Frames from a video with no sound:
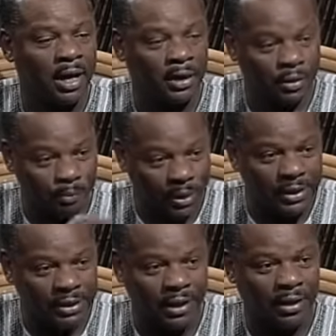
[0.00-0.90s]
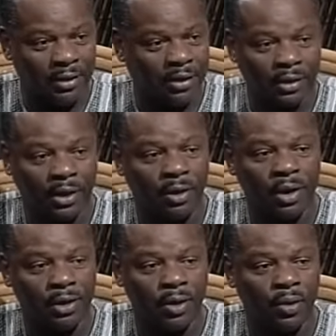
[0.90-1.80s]
In the BC era, there
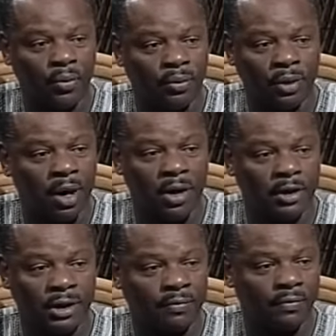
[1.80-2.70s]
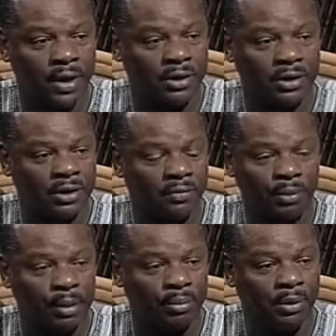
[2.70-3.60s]
are no large influxes of
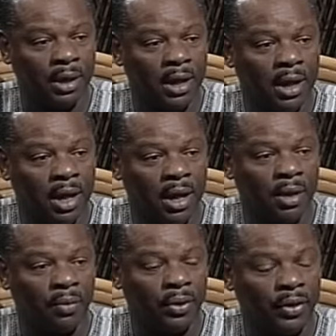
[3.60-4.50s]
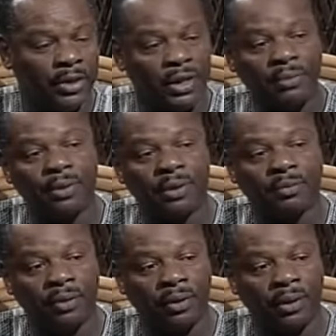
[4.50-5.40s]
people, with the exception
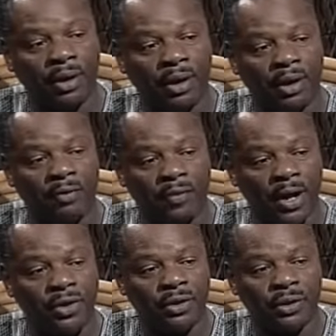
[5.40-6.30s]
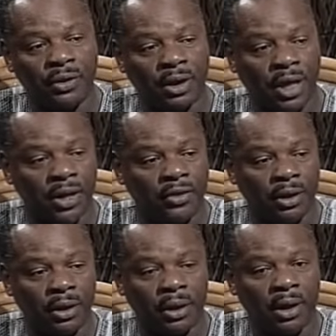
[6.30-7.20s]
of the invasions.
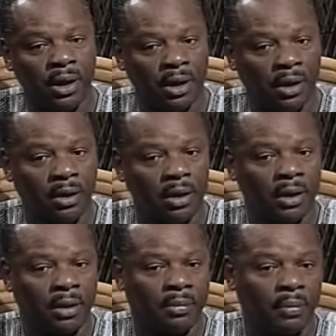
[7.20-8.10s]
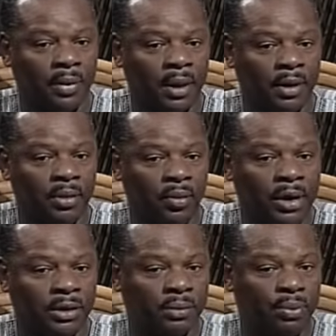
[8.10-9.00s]
Occasionally,
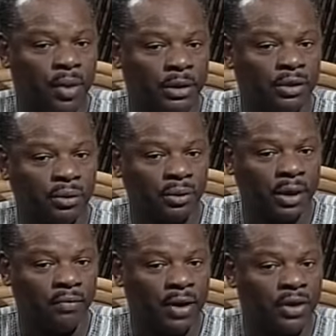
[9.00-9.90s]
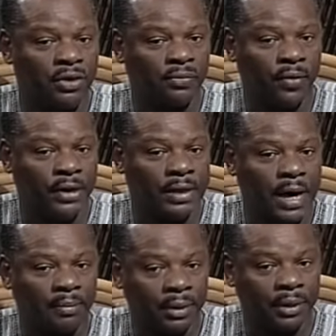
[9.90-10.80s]
one could point to the invasion, for
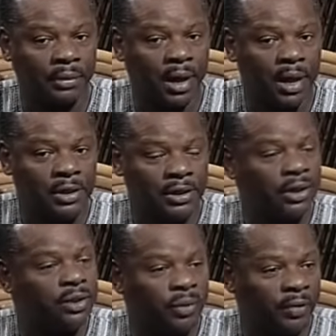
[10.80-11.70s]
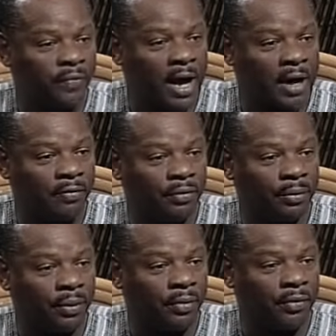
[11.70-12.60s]
example, in 625
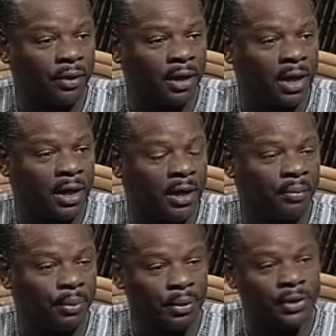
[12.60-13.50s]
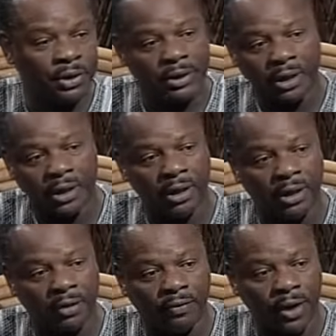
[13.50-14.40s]
of the Persians, and then
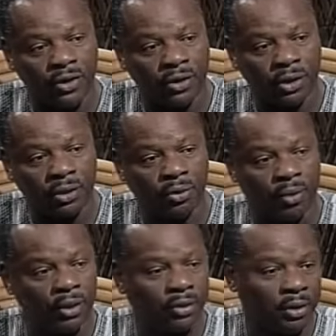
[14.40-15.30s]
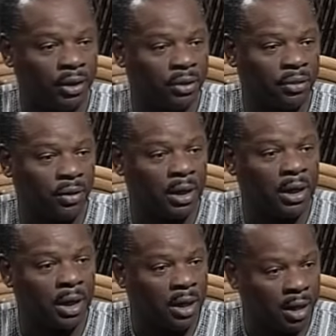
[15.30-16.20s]
the invasion in 333
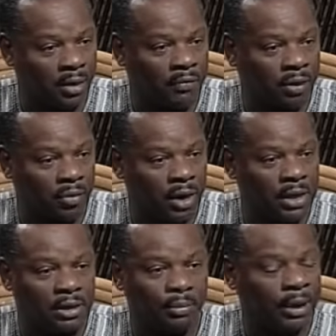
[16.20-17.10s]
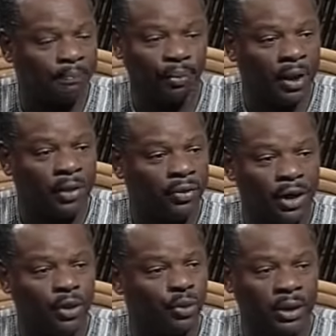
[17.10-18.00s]
of the Greeks. But
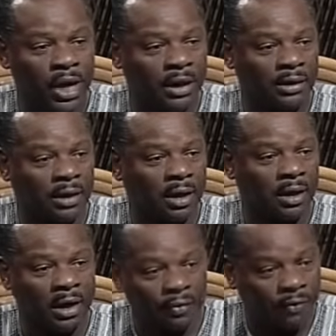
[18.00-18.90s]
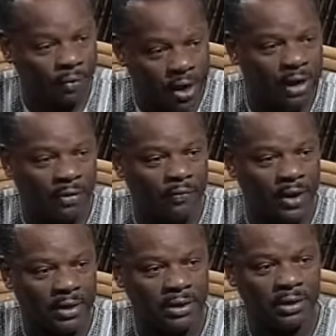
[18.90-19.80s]
these were not great
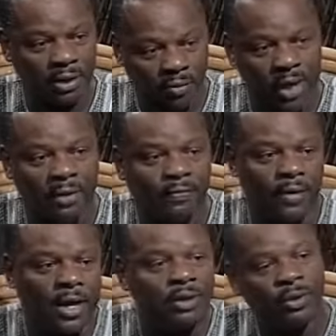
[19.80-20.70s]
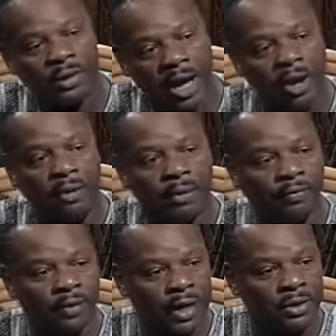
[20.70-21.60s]
influxes. The great influx was the Arab
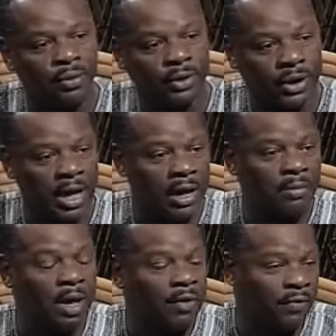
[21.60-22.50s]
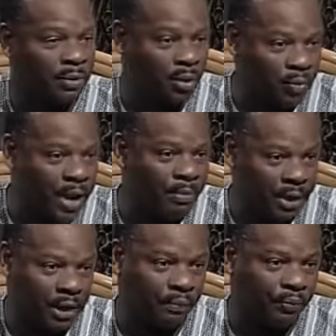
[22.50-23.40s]
influx, which came from
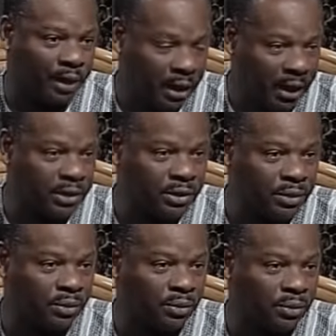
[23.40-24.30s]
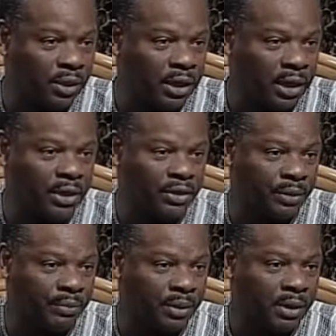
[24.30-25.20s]
Arabia into
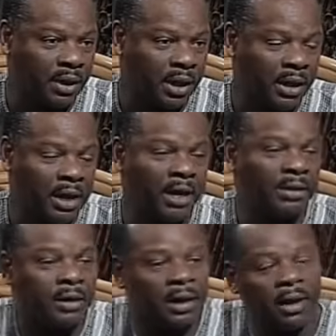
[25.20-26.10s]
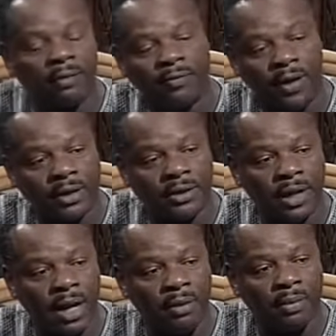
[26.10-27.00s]
Egypt, and that influx
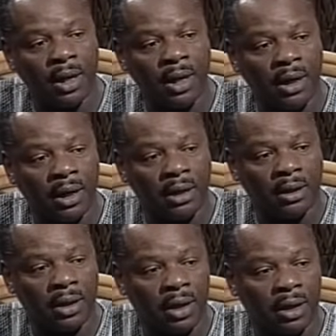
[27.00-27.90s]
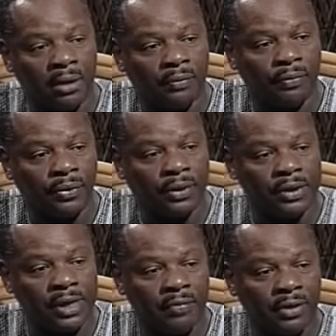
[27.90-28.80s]
came in the
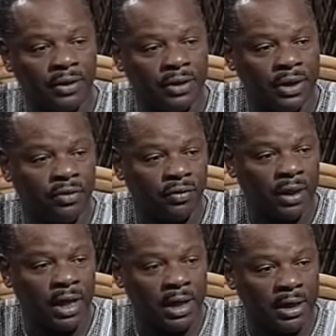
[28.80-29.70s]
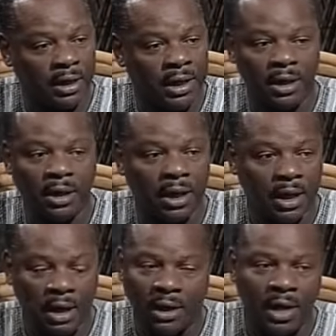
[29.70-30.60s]
7th century A.D.,
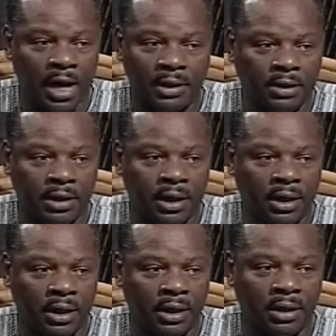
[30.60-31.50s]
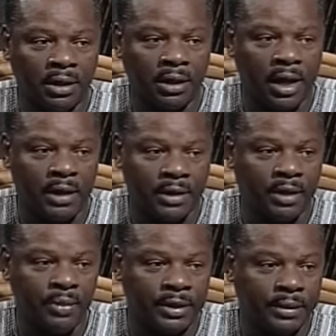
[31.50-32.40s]
and not in antiquity.